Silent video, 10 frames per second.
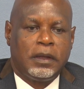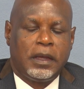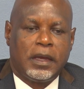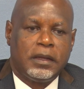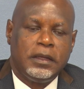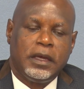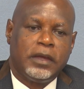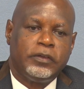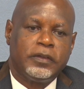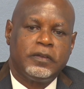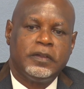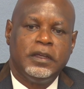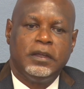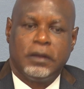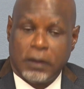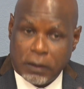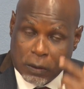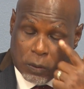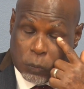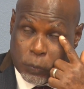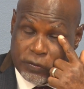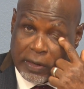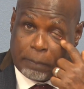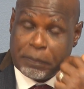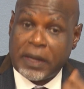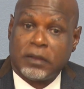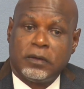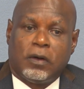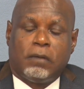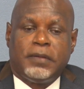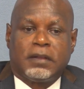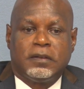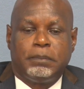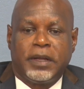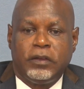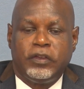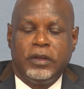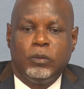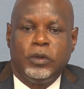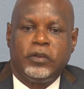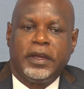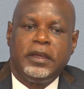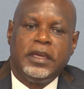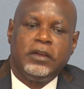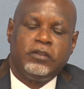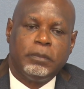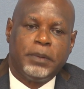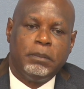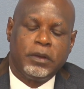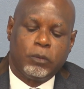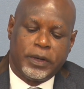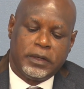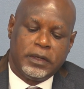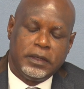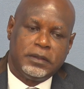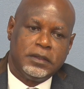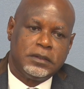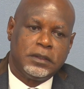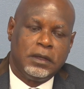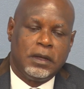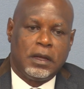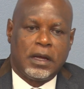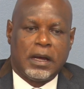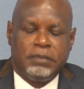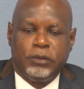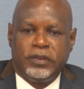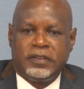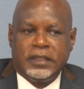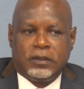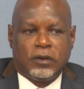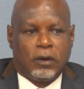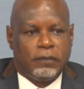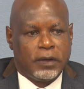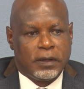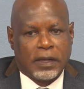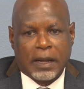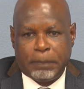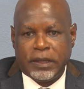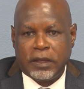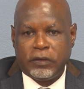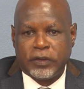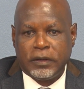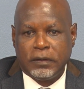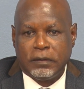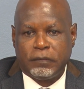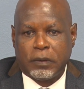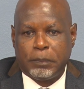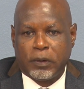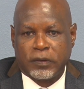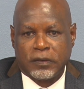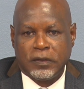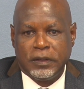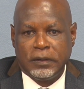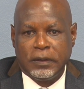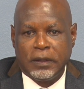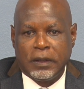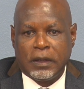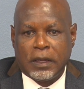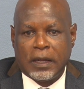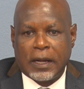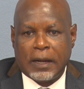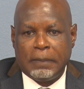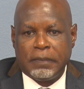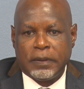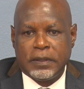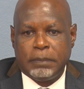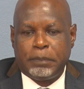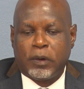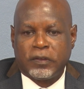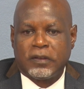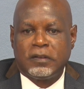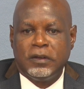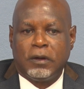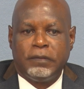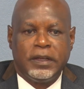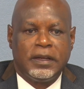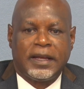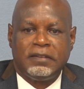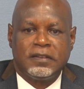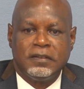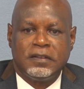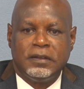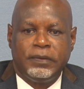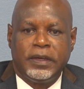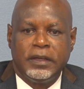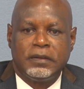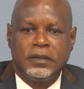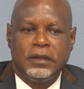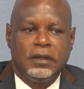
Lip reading: Any agency which are part of that supply chain which engage the public, whether it is the receipt of an application for processing, the processing of any license certificate,